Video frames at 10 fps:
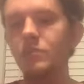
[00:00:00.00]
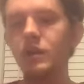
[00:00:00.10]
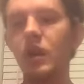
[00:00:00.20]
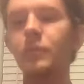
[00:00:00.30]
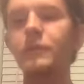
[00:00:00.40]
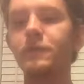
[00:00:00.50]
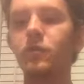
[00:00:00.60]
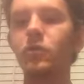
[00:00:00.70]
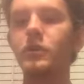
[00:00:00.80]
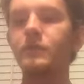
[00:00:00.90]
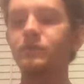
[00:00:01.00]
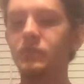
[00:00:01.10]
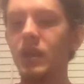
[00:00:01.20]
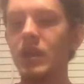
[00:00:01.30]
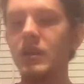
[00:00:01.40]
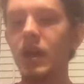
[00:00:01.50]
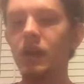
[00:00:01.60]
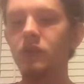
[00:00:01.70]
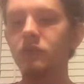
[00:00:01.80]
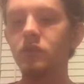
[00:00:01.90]
Penelope Ford and
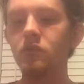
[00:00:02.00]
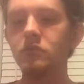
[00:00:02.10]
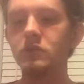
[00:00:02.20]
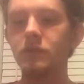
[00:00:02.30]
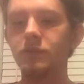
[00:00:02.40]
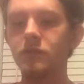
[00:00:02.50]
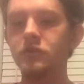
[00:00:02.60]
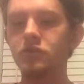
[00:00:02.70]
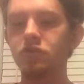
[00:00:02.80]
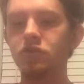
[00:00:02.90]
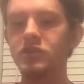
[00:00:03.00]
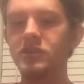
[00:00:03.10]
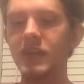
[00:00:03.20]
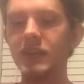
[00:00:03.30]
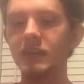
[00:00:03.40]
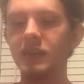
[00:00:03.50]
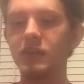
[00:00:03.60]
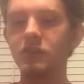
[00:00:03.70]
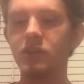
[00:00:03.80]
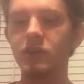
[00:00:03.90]
Nyla Rose versus Chris
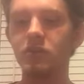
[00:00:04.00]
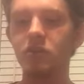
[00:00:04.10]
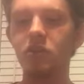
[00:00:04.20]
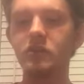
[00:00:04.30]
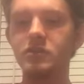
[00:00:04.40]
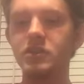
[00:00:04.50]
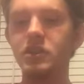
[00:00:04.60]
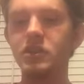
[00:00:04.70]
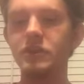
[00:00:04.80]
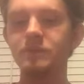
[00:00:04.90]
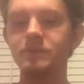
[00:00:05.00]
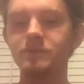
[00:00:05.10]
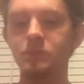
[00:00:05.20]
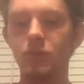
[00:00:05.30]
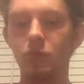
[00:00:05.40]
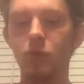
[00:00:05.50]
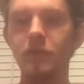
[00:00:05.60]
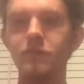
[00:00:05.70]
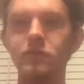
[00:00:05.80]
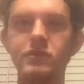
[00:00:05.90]
Statlander and Hikaru Shida. When I
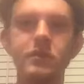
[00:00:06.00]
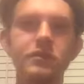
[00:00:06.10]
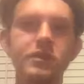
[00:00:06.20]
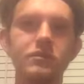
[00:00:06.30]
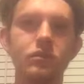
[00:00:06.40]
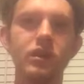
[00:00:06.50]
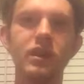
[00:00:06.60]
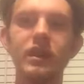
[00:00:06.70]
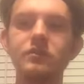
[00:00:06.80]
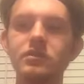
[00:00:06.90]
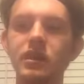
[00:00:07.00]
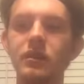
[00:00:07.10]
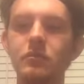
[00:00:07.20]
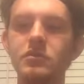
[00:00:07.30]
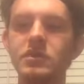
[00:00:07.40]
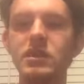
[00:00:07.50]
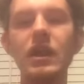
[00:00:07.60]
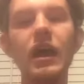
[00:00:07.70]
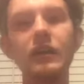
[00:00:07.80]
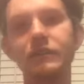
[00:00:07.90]
first heard this one announced, I was
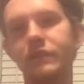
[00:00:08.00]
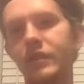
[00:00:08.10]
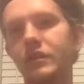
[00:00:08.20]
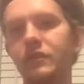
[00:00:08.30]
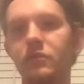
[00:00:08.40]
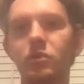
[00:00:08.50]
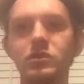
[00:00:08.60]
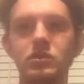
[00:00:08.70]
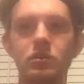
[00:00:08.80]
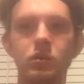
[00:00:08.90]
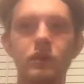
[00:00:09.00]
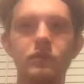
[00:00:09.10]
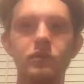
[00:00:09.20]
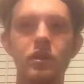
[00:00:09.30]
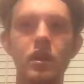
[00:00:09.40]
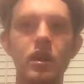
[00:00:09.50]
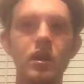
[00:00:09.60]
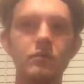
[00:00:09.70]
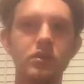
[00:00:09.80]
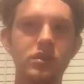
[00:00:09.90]
not a fan of it whatsoever
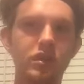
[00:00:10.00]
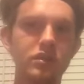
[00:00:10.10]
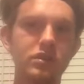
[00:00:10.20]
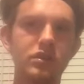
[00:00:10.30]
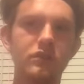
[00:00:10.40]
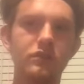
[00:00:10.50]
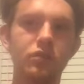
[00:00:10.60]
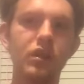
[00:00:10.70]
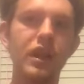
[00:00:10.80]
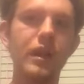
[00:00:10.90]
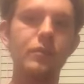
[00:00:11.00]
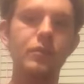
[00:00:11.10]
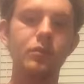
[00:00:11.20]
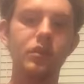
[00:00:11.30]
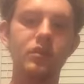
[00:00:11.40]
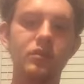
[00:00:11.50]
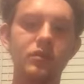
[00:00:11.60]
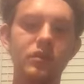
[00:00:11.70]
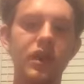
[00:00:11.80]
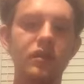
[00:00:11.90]
because of what happened with
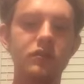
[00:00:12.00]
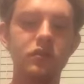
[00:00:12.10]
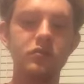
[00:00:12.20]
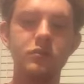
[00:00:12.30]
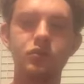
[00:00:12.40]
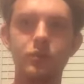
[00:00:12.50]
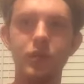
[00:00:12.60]
Nyla Rose and Britt